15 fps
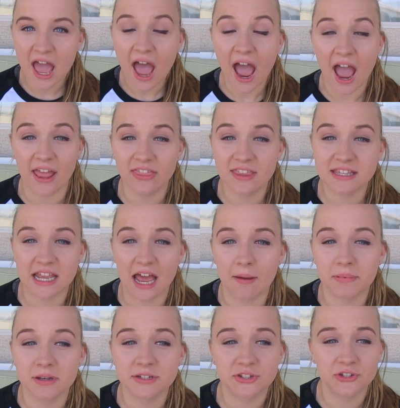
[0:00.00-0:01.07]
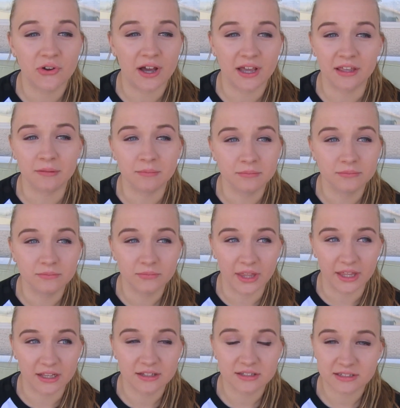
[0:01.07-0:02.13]
had this happen to you, I am
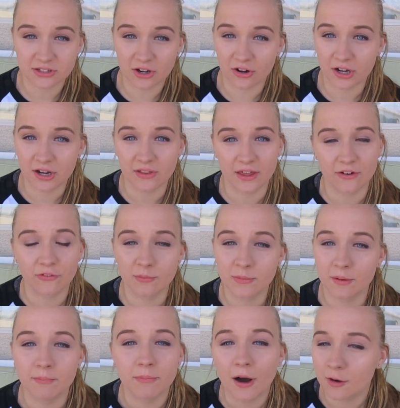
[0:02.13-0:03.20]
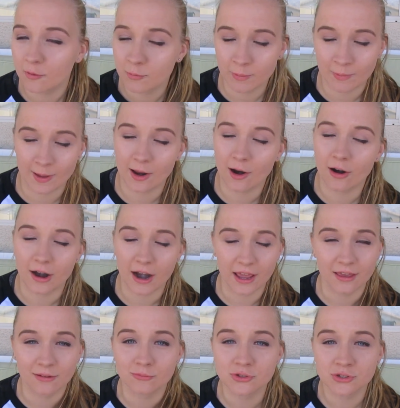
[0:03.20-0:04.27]
sorry, from the bottom of my heart. I
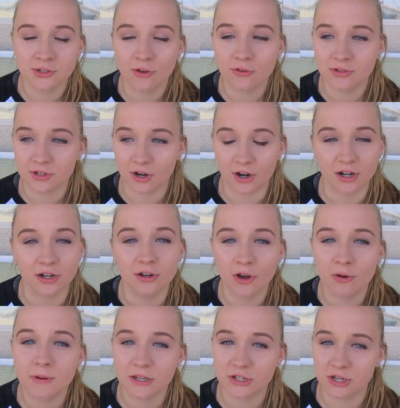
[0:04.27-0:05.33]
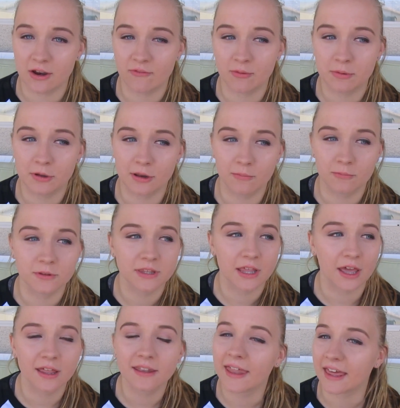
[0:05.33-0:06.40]
am so sorry. Nobody should ever put up with
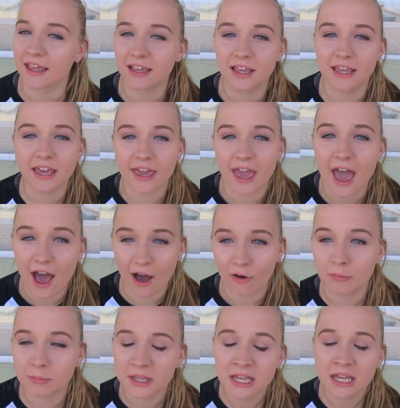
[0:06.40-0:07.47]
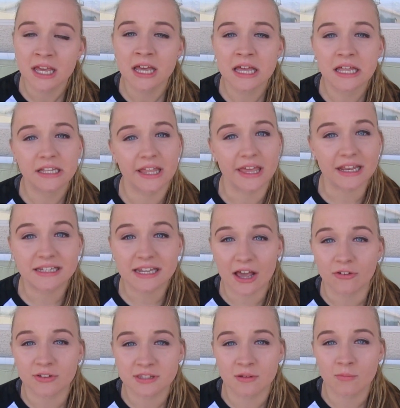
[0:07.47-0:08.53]
that. Get help,
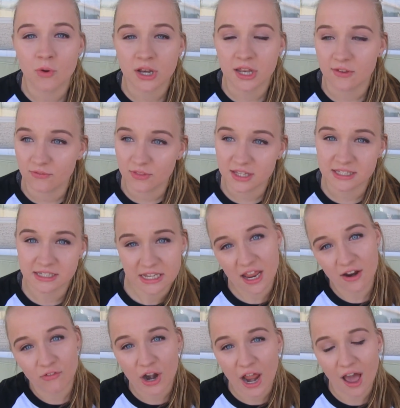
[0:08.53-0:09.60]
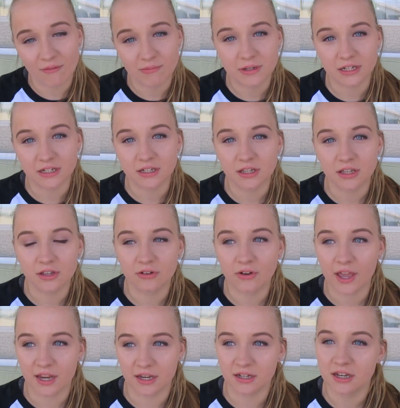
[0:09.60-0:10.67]
tell someone if this is ever happening to you,
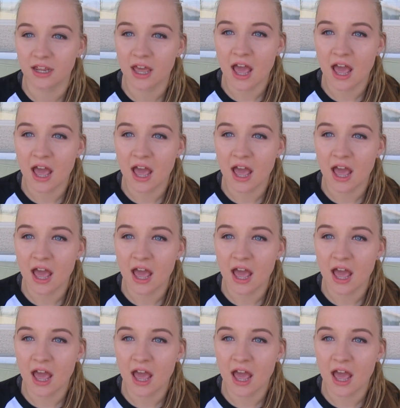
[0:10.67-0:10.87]
and